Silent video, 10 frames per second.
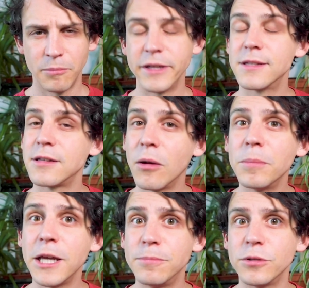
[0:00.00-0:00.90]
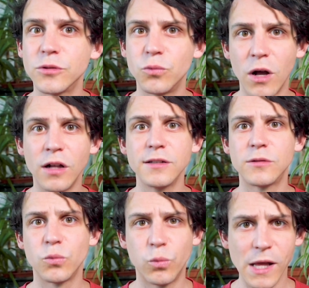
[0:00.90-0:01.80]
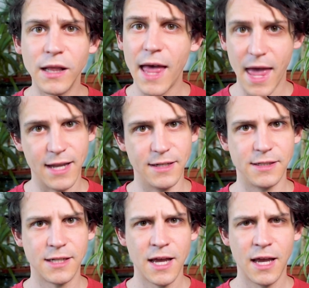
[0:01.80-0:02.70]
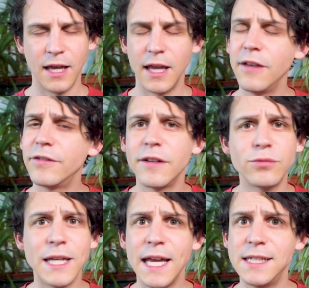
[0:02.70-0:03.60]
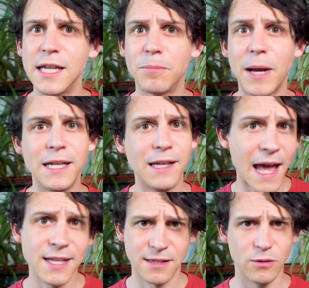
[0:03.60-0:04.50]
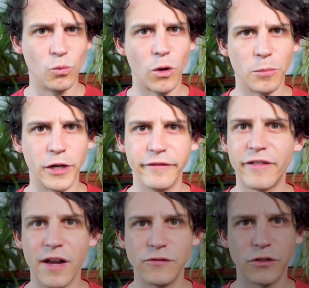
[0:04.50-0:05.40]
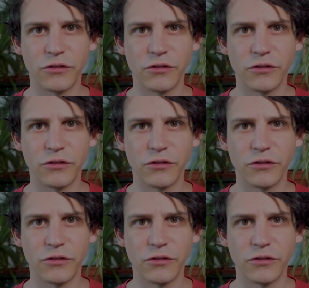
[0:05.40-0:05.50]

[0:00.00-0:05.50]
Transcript: But some people's worlds will end, even if we heat it by less than 1.5